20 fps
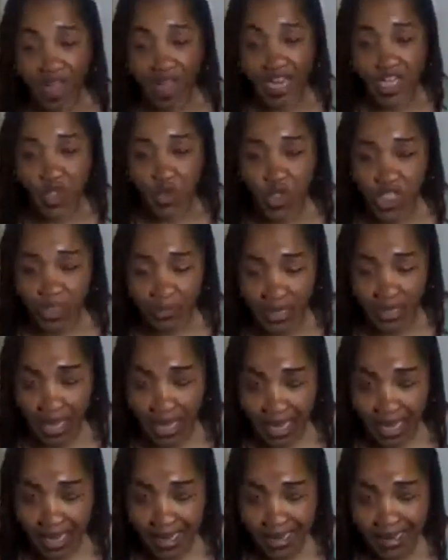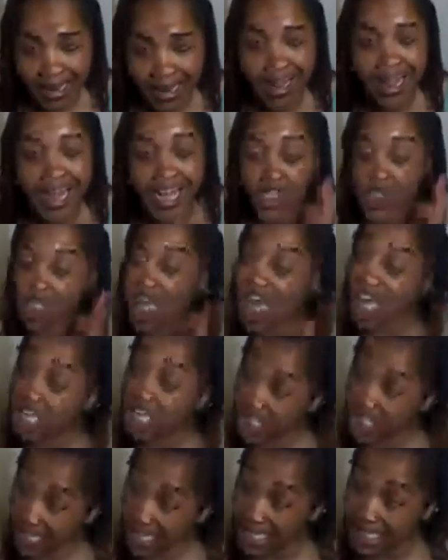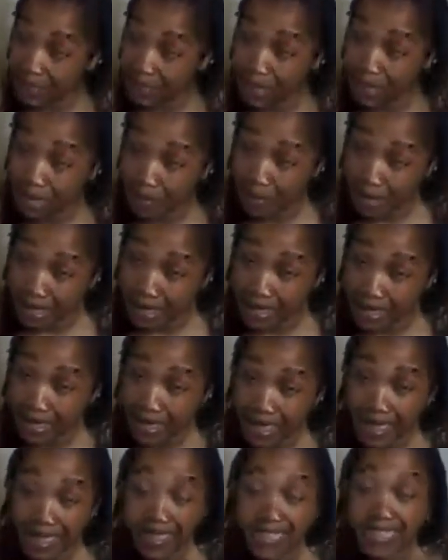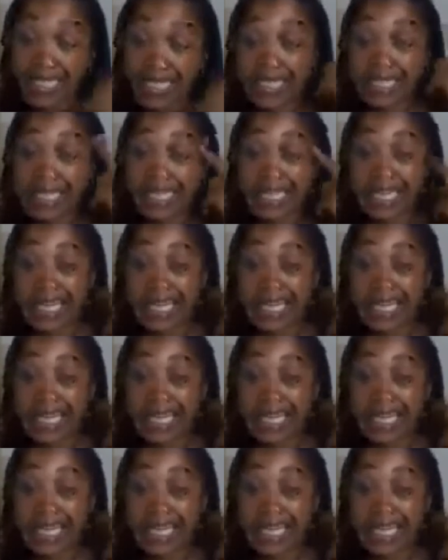as challenging as it may be, to lean back,